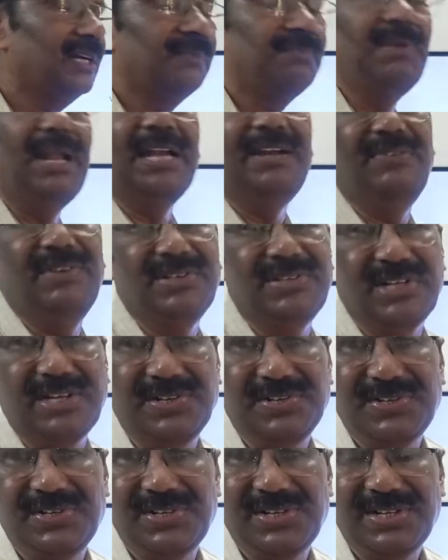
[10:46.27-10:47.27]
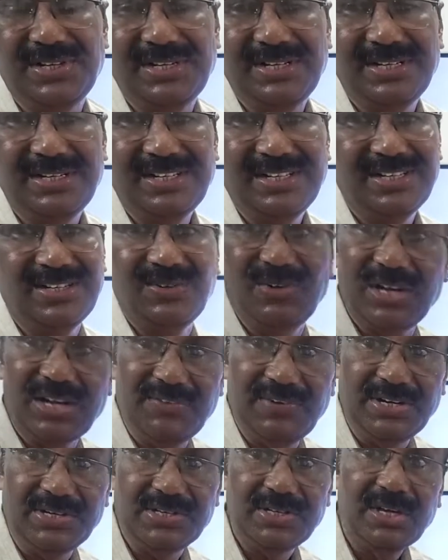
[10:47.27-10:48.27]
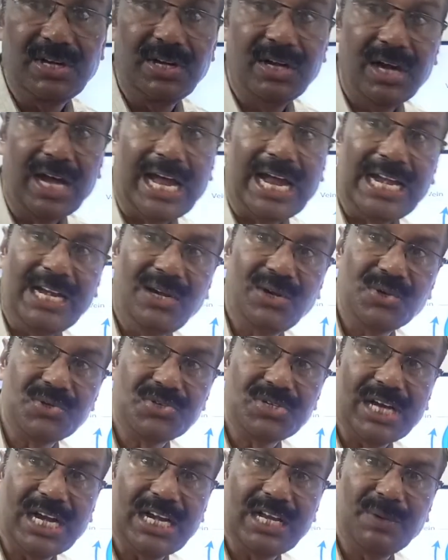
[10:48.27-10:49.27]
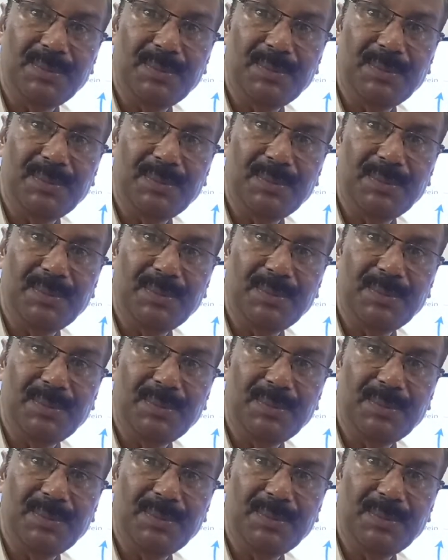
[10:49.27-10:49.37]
blood vessels. Okay friends, hydrostatic